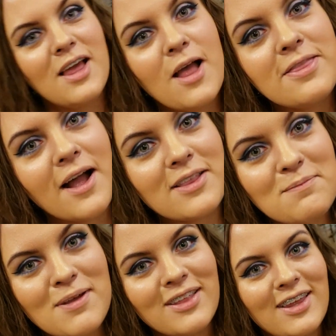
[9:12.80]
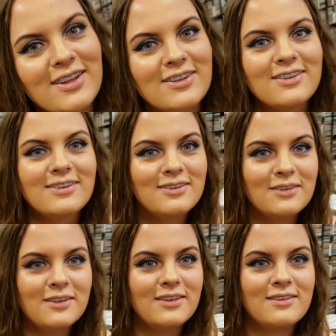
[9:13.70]
million. 90 million.
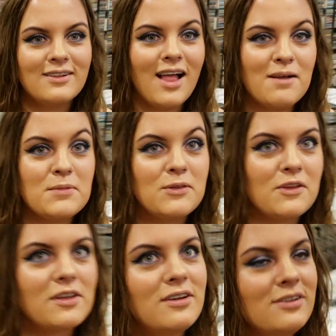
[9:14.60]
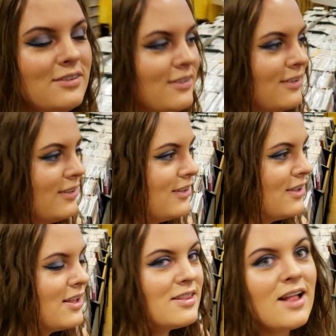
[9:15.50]
Whoa. That's a lot of music. That's a lot of
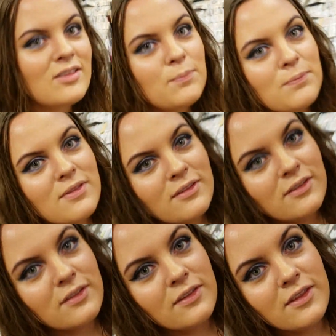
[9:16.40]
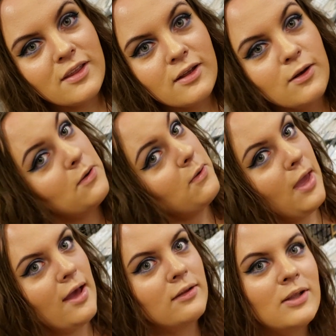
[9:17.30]
music. That's, That's a lot of royalties.
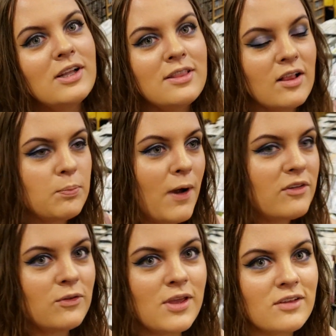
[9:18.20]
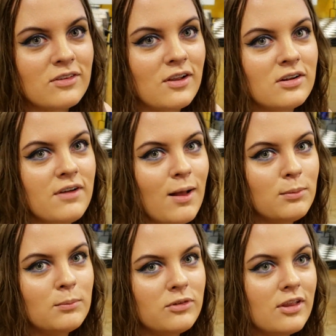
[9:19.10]
Yeah. Not surprised though, he has a ton of
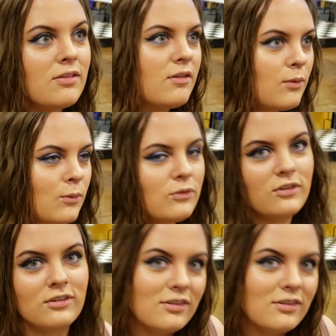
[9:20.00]
albums and singles.